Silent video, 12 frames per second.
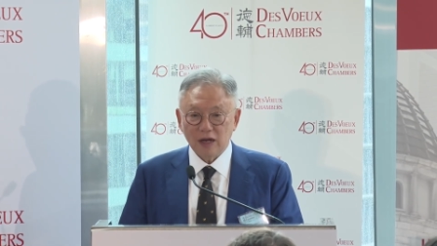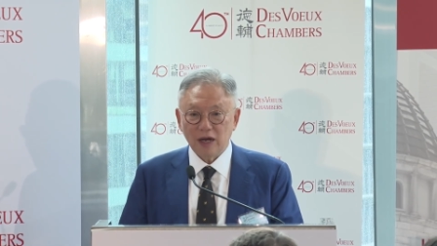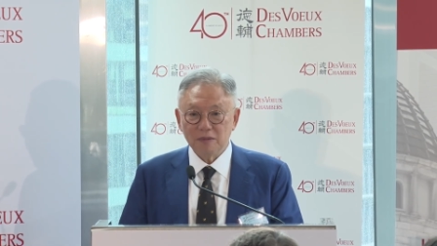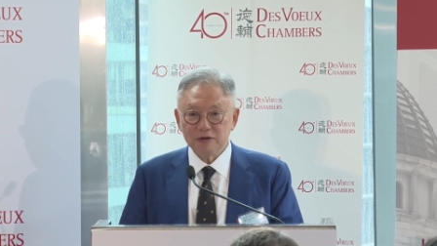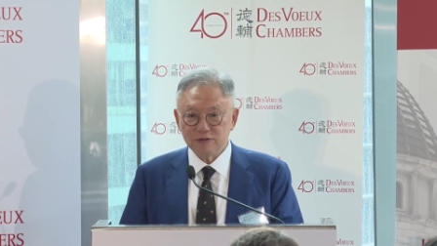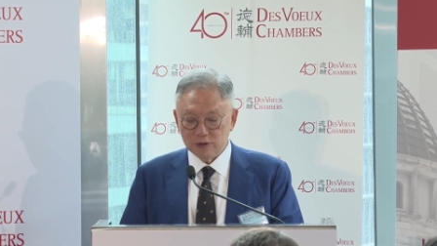
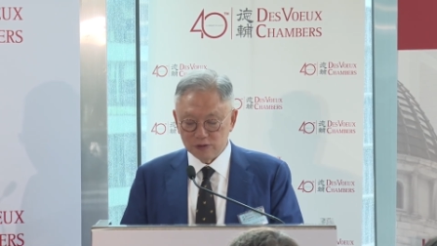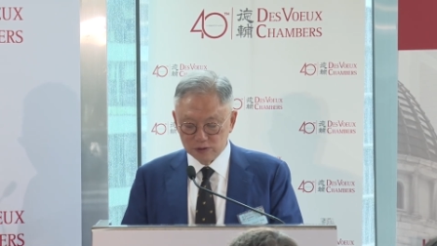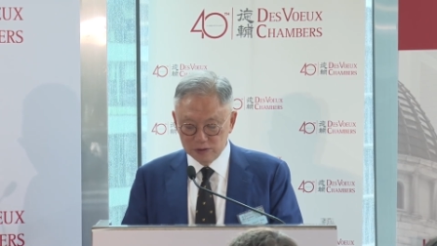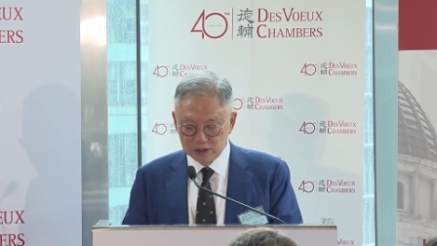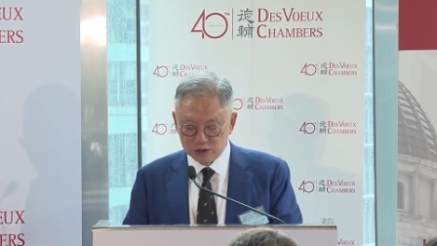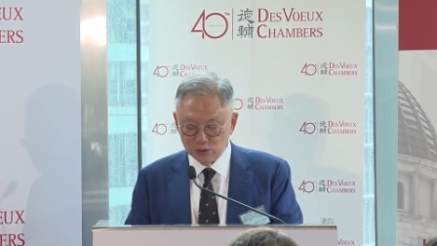
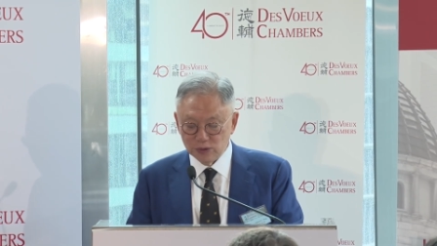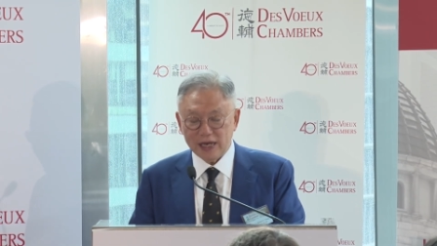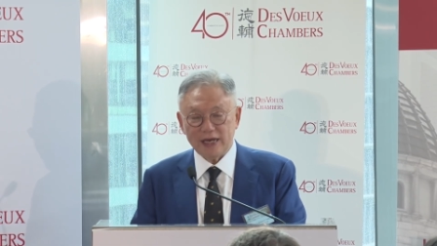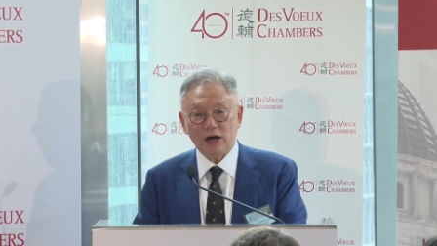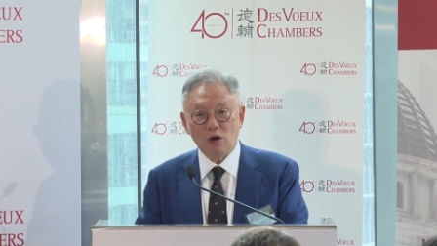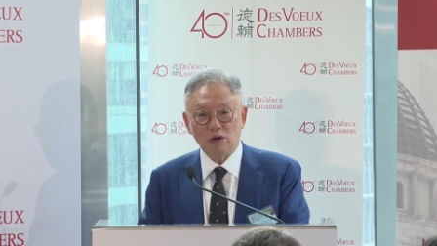Arbitration is too
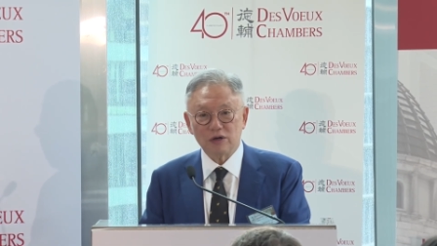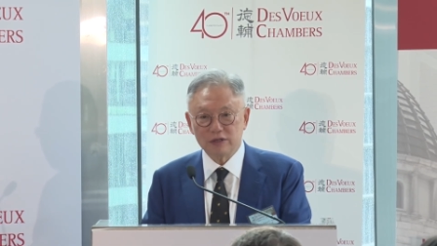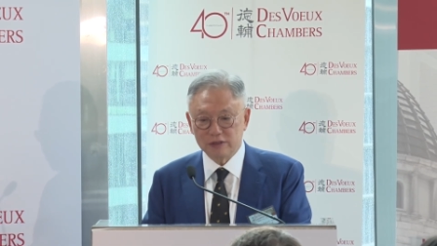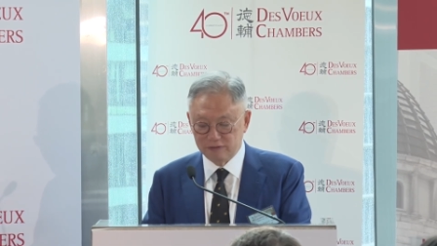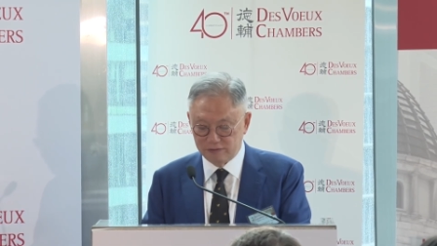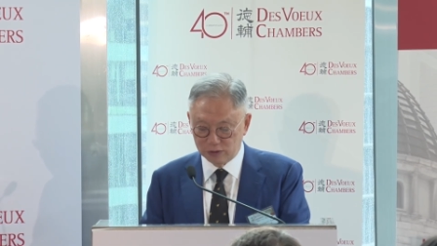ad hoc
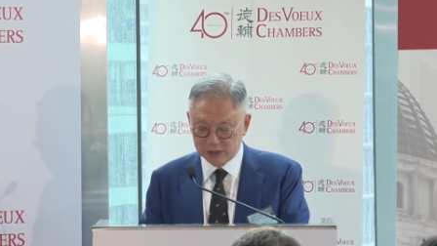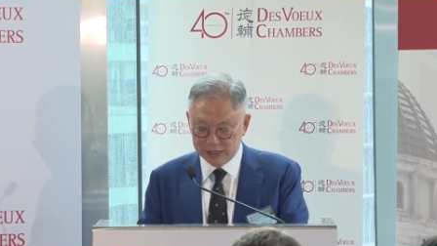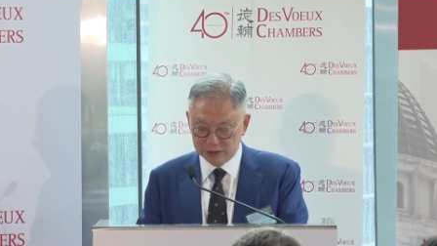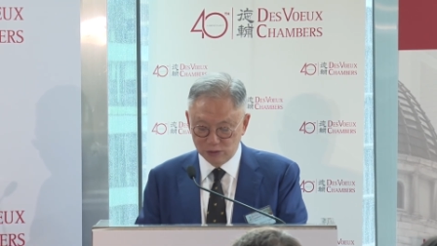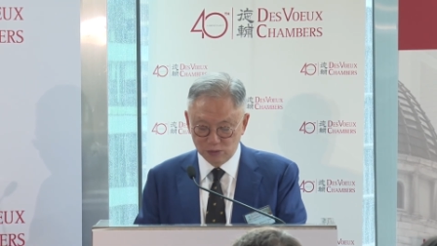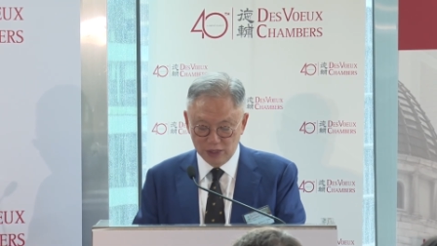for
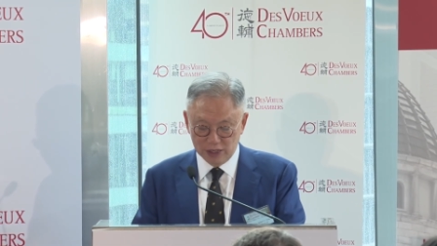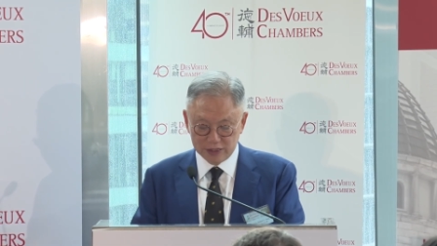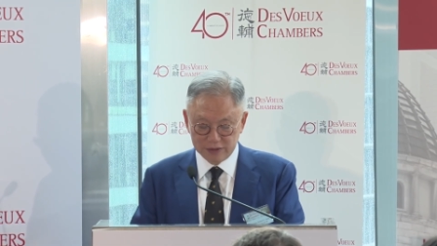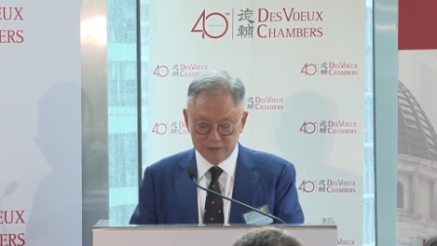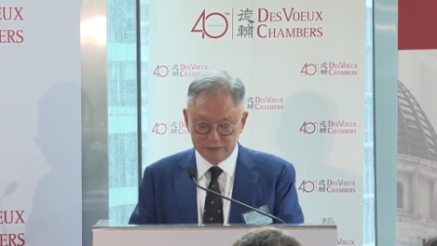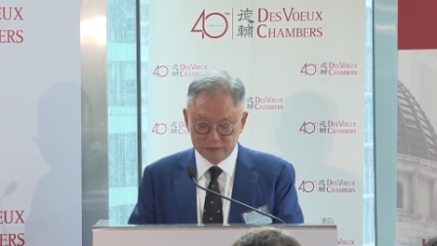that to work.